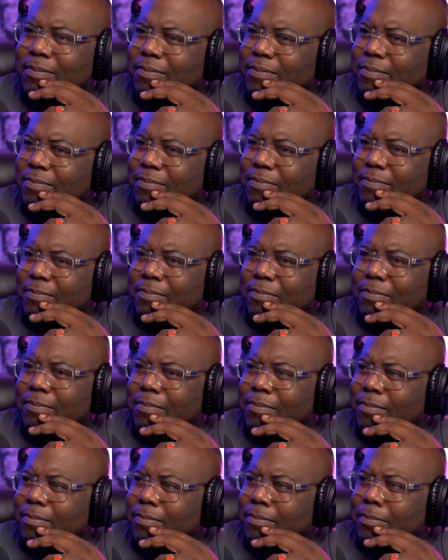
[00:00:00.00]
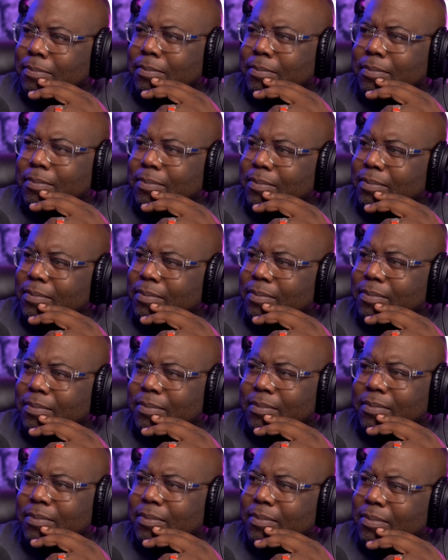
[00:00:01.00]
New
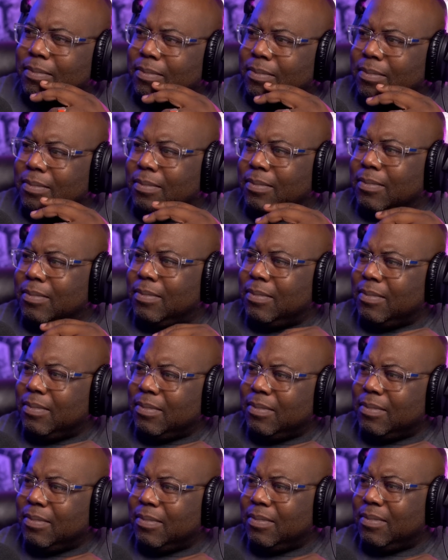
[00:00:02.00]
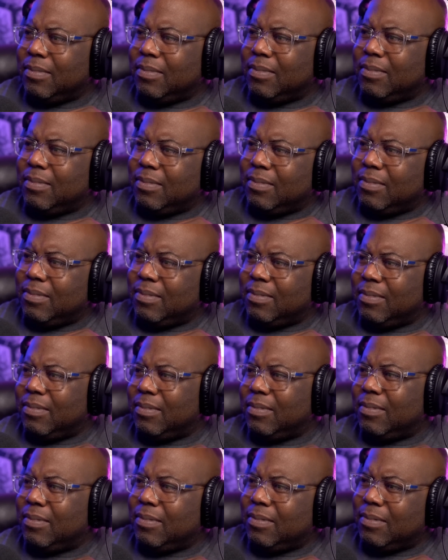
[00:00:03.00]
Year's Eve.
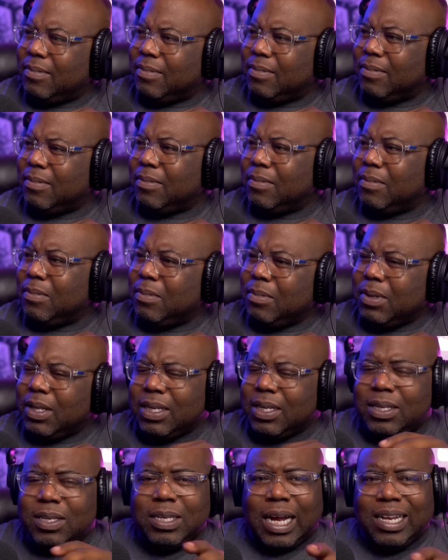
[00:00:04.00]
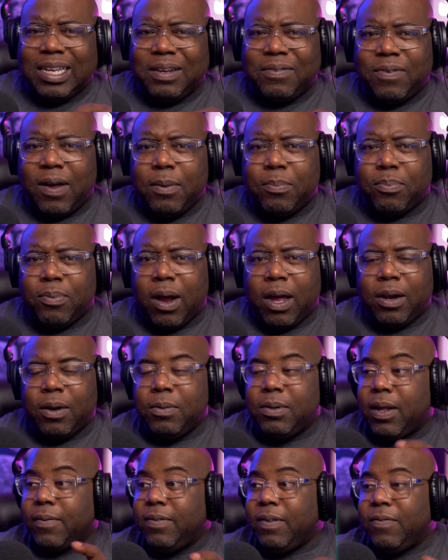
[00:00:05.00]
Solid vibrato.
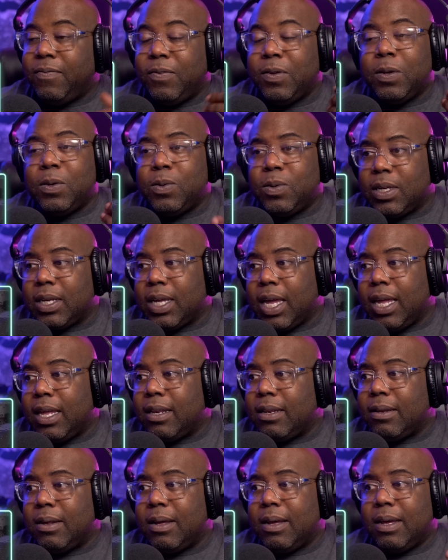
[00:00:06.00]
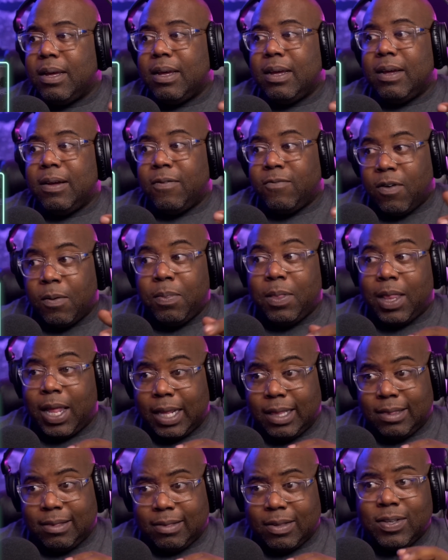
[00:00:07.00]
Definitely feels, again, from
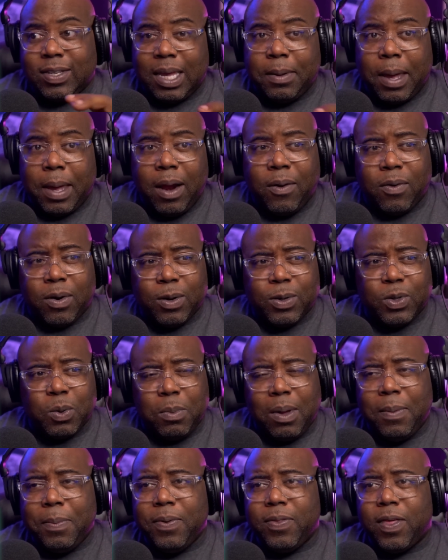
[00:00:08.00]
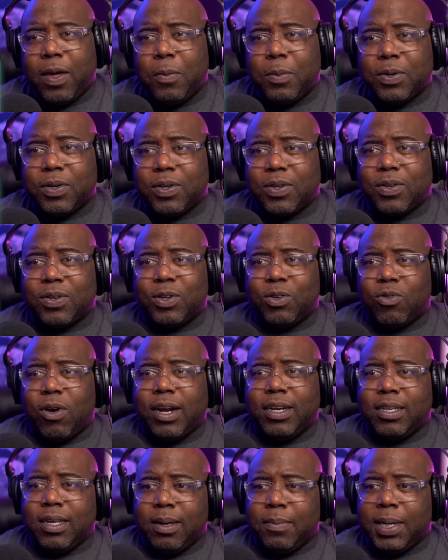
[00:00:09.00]
like the same era. So maybe they were just
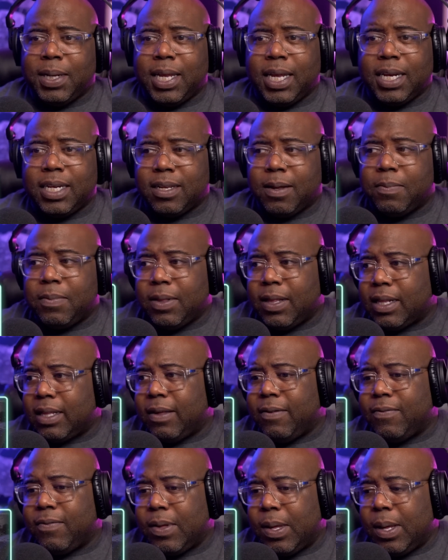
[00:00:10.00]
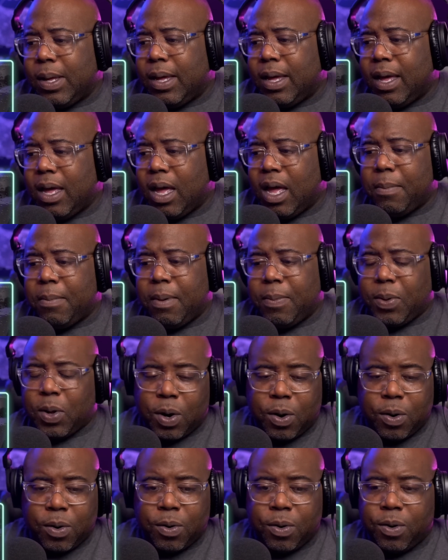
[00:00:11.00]
trying to emulate something that they've maybe
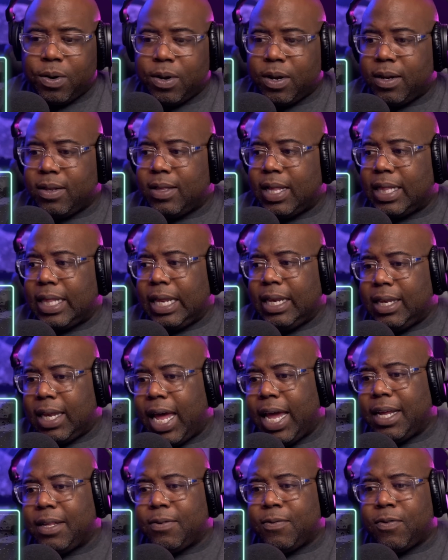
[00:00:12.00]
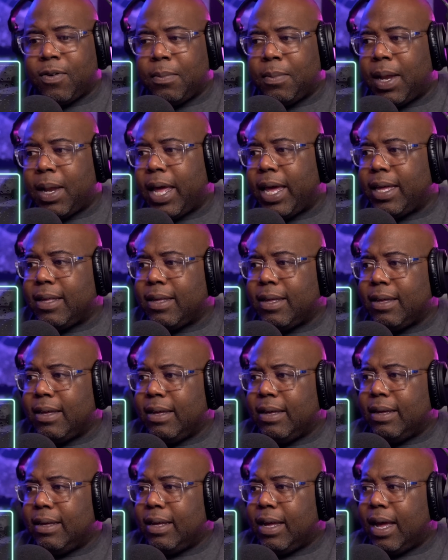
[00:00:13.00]
heard that they liked from like
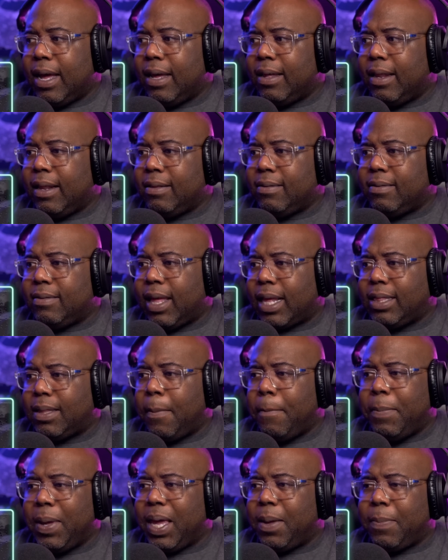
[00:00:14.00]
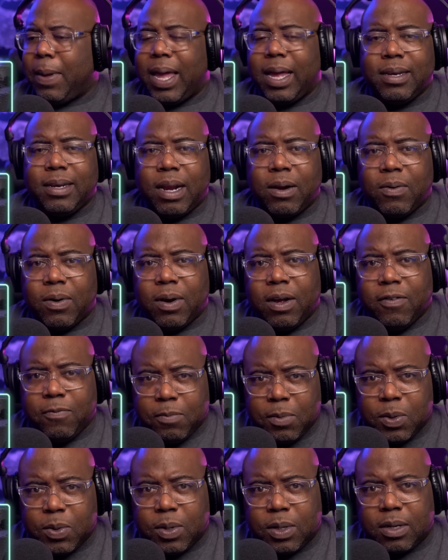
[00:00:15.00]
the big band era of
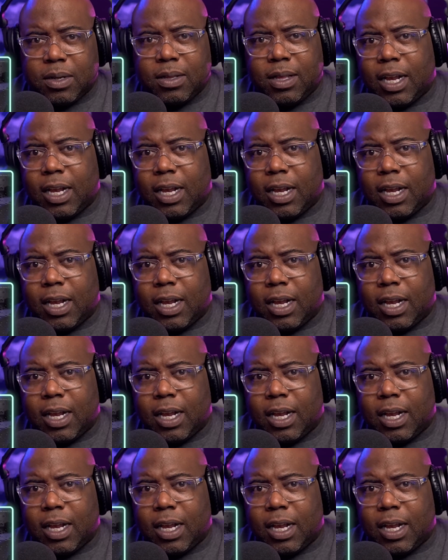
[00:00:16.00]
music.